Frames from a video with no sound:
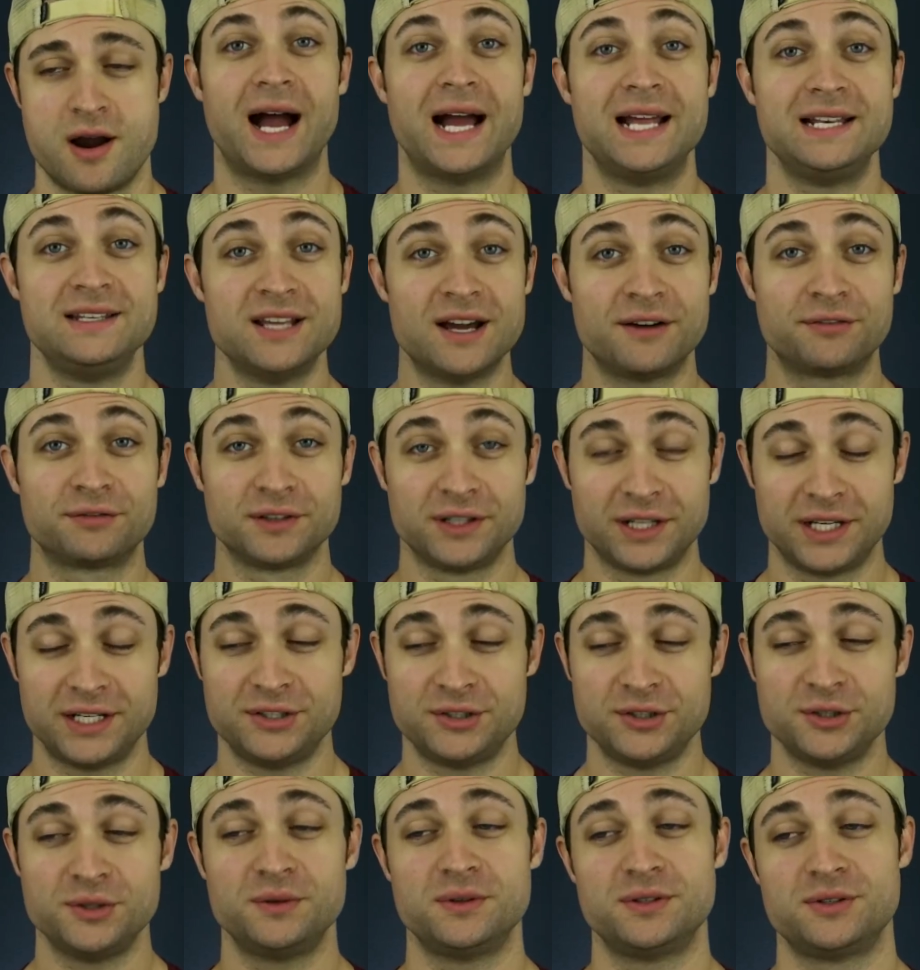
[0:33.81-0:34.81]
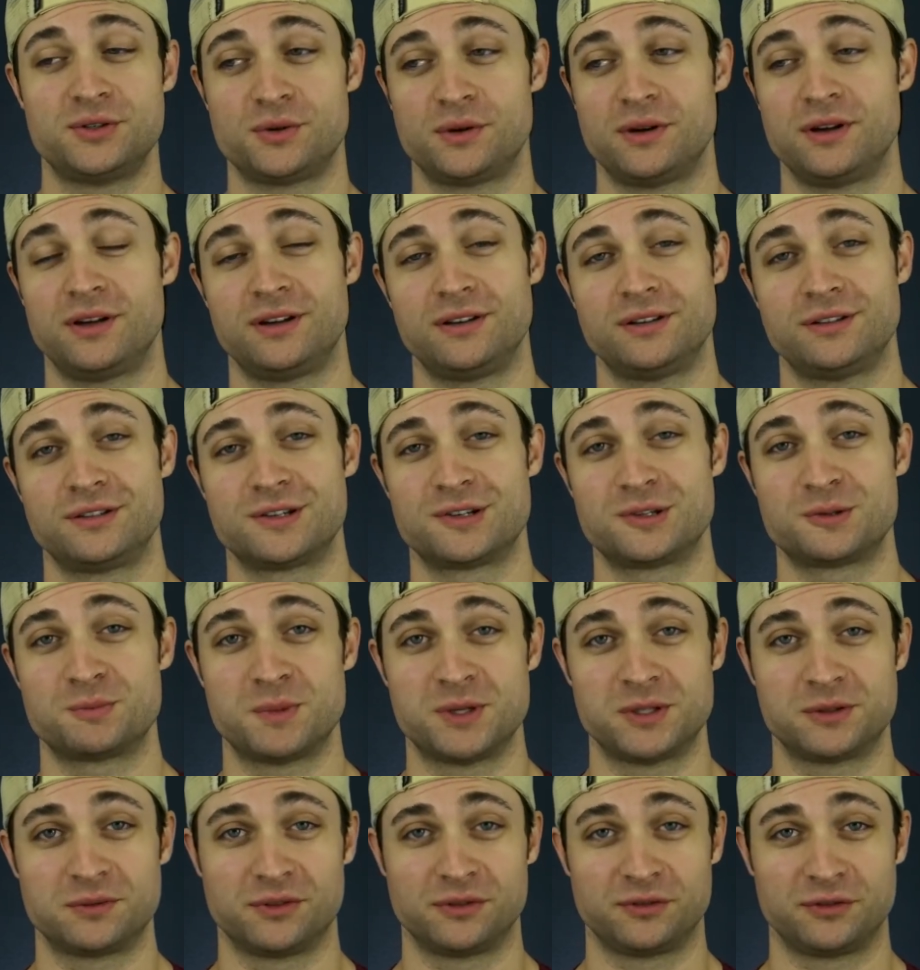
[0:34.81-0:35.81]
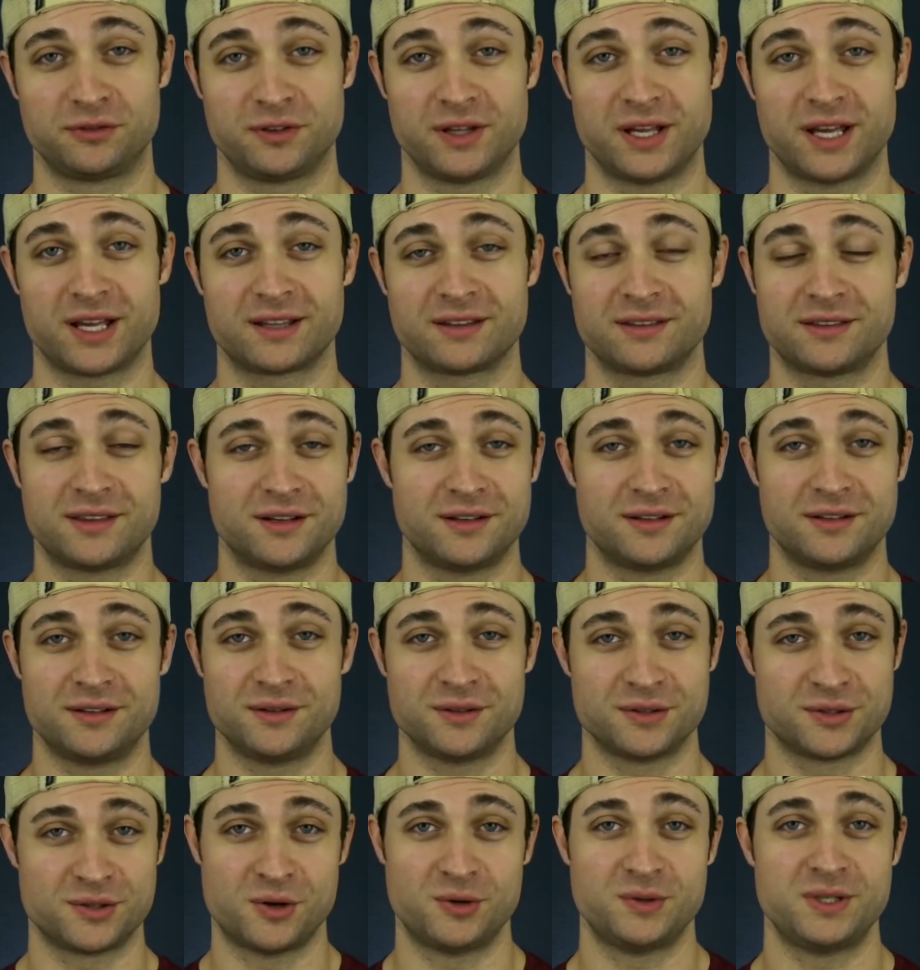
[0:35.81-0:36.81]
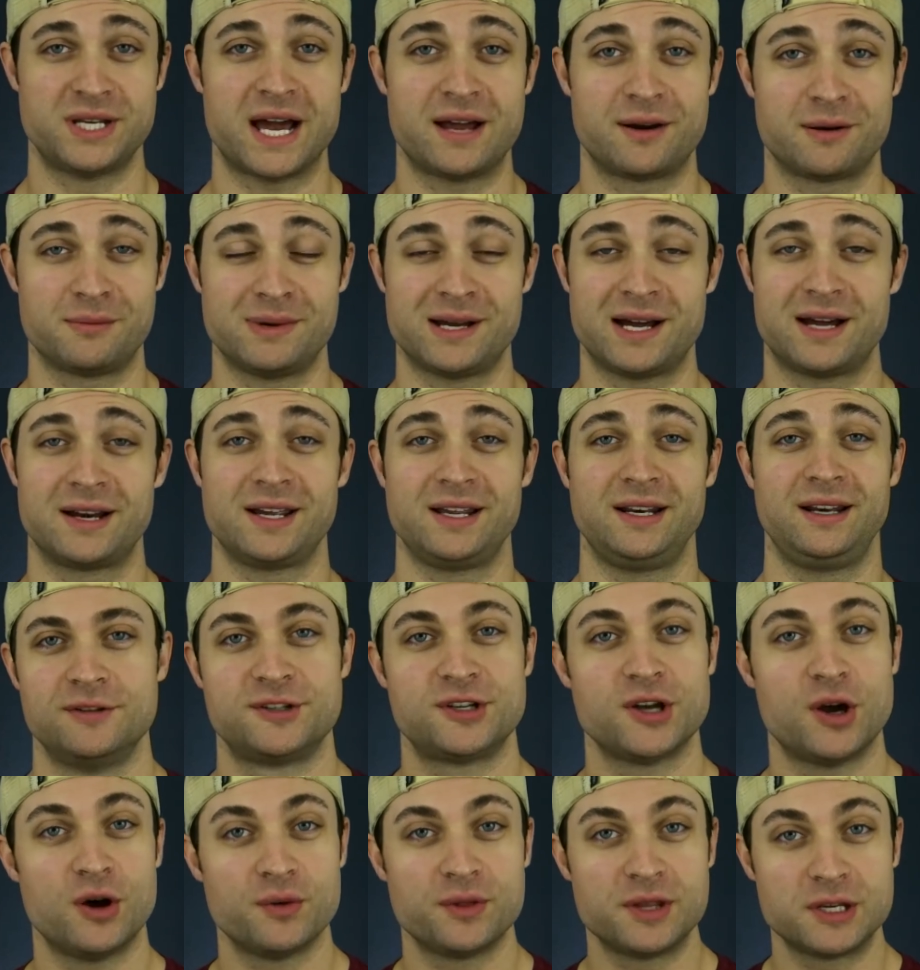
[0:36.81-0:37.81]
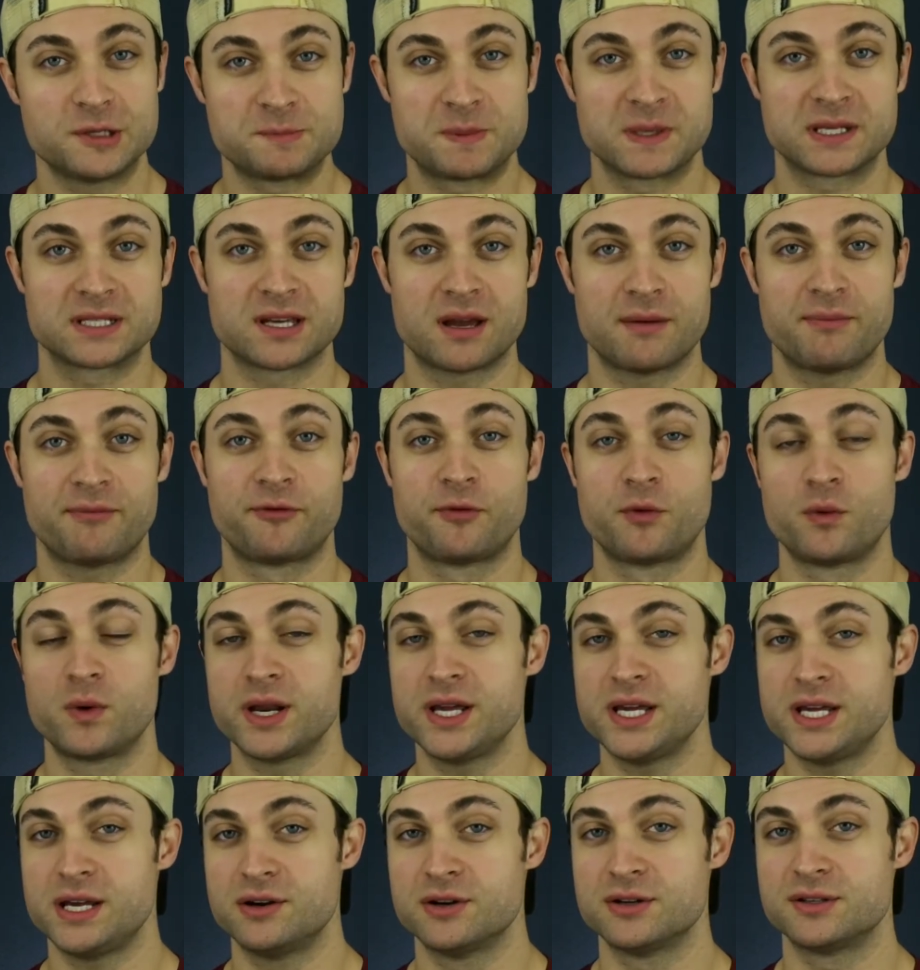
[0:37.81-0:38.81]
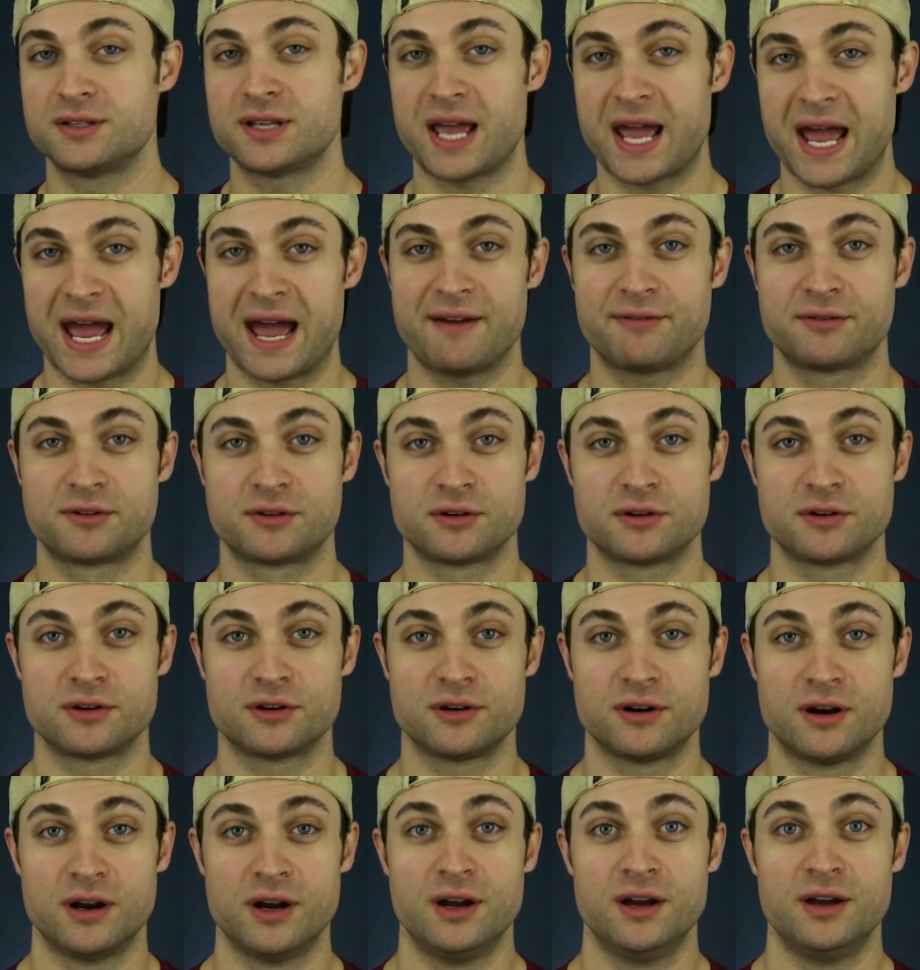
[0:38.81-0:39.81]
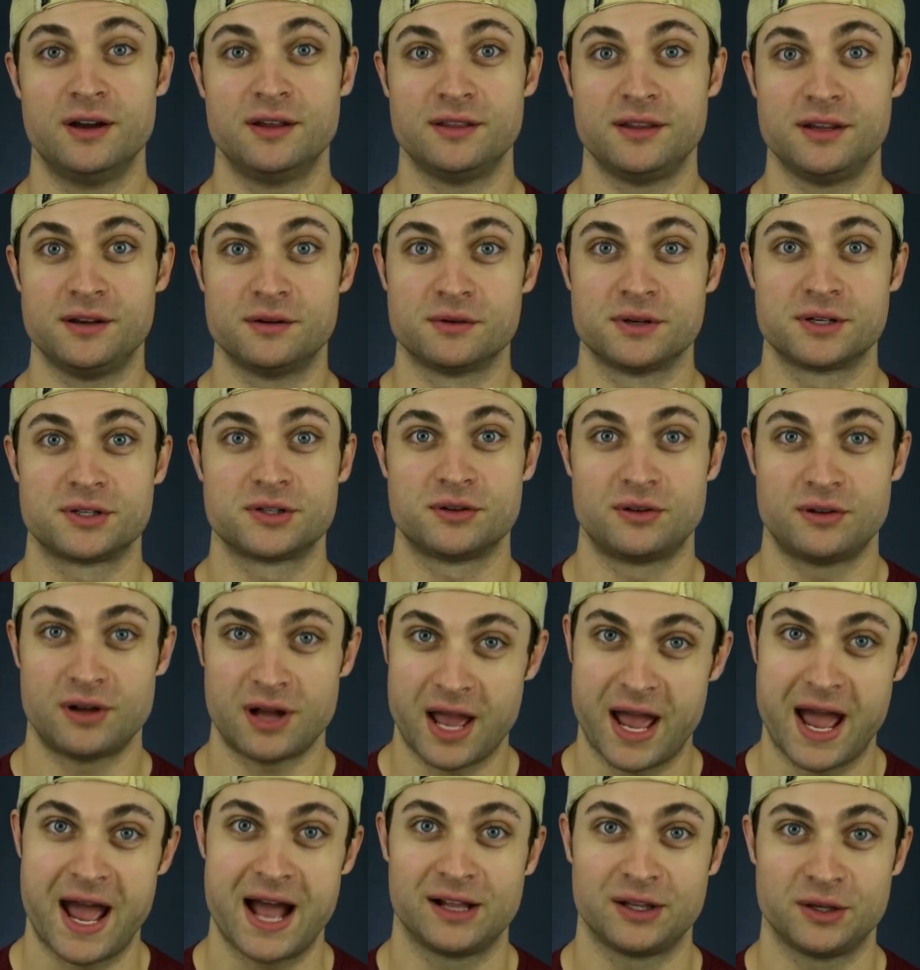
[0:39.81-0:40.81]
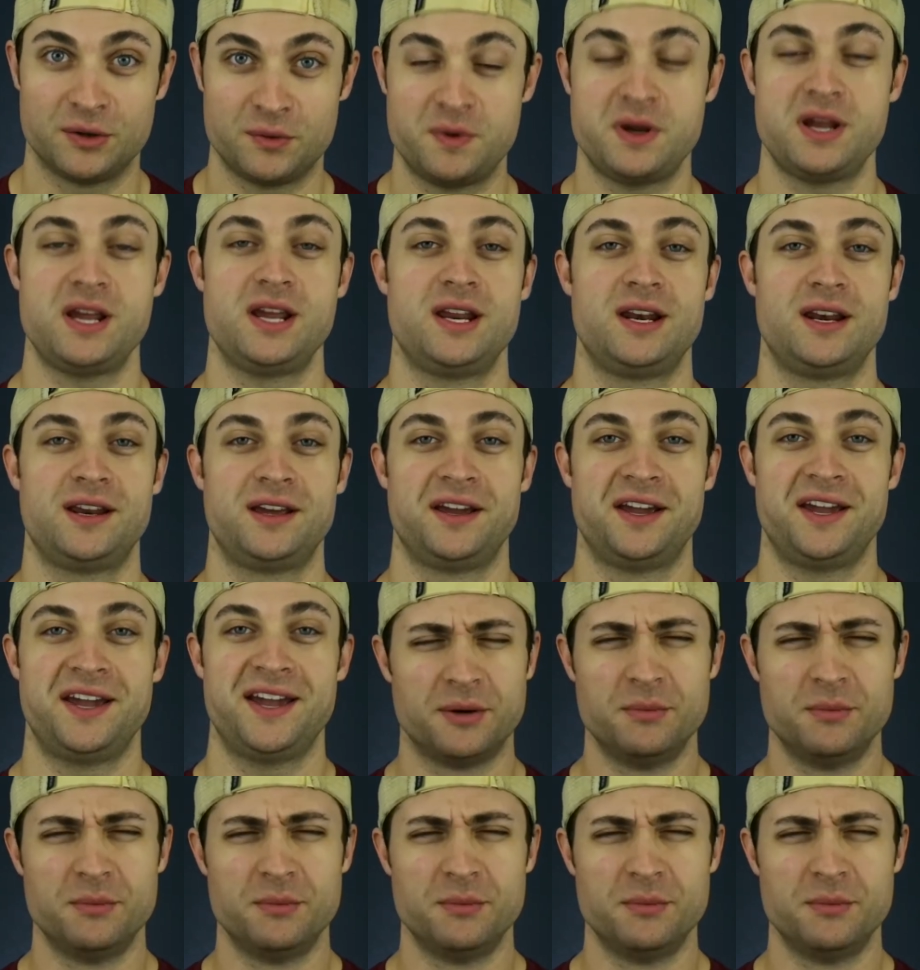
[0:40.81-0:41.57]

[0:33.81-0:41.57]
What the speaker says: I definitely do enjoy a good suspenseful flick. There's no doubt about it. So this picks up 40 years after the original Halloween.